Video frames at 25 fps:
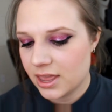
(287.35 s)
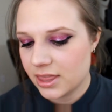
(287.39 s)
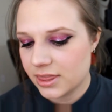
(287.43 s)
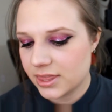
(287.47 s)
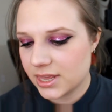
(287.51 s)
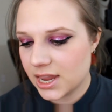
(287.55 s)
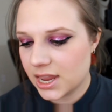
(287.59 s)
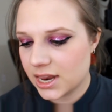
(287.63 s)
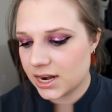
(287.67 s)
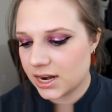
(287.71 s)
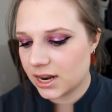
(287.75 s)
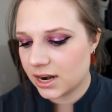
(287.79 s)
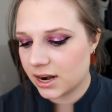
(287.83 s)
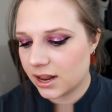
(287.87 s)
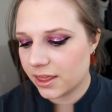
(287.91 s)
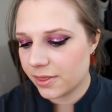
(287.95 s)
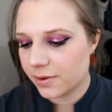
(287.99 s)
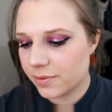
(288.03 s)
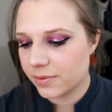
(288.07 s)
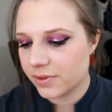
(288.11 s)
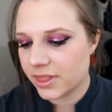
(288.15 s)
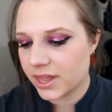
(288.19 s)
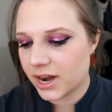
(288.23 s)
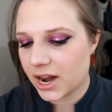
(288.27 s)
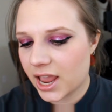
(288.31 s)
Then
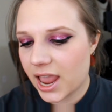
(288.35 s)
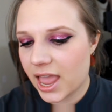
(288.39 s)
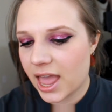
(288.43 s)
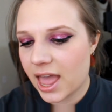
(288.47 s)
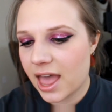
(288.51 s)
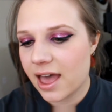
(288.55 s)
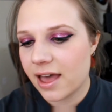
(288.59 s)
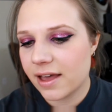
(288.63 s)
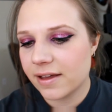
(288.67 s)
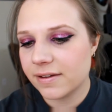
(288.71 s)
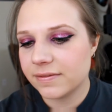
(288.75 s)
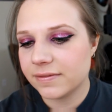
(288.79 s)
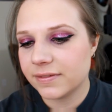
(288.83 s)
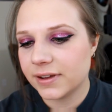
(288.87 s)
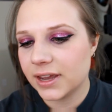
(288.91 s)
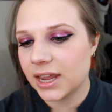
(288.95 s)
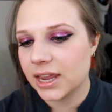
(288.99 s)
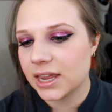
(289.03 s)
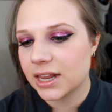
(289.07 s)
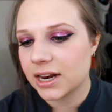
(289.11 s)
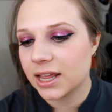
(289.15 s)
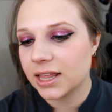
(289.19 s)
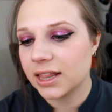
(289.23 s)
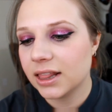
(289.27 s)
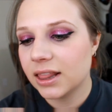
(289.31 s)
another one that I have,
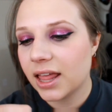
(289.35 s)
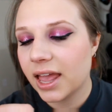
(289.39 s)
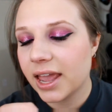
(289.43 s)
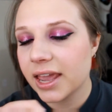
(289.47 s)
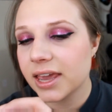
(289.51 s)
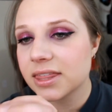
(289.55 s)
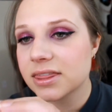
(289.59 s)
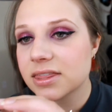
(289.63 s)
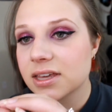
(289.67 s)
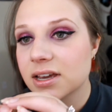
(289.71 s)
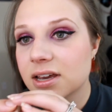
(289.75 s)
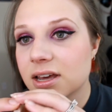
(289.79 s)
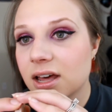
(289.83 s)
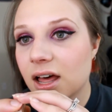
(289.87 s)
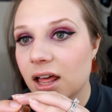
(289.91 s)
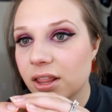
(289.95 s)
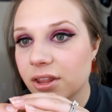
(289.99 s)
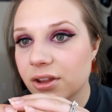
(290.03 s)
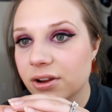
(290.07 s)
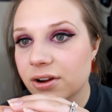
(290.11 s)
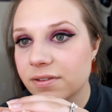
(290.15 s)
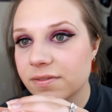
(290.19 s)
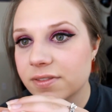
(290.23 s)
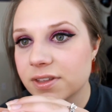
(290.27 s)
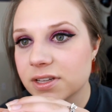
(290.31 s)
and I like the
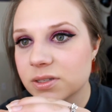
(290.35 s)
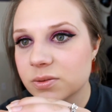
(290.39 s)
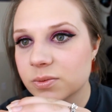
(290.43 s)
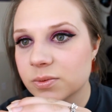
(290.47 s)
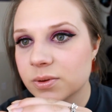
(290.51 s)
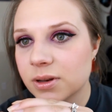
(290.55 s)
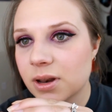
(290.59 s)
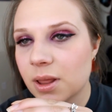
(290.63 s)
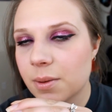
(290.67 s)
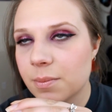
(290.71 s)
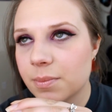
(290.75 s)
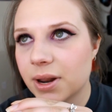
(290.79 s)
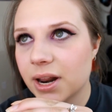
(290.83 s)
color of this one,